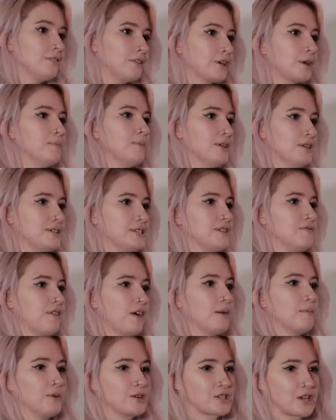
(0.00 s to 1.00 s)
the community
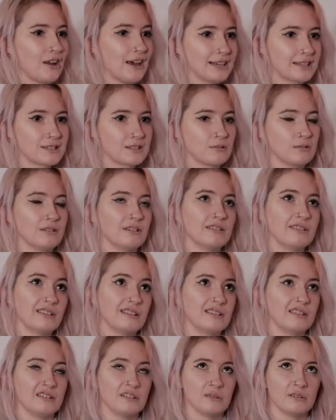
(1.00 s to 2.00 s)
very much likes, I
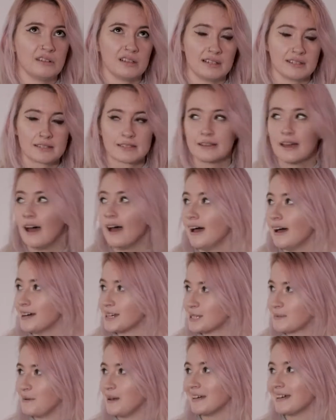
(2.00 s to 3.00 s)
think they do at least,
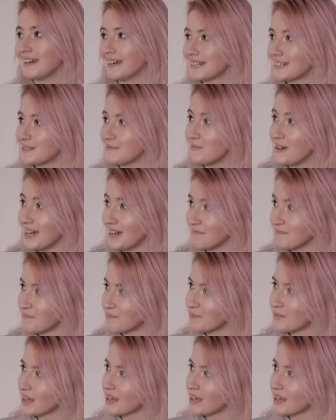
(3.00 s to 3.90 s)
speaking to me.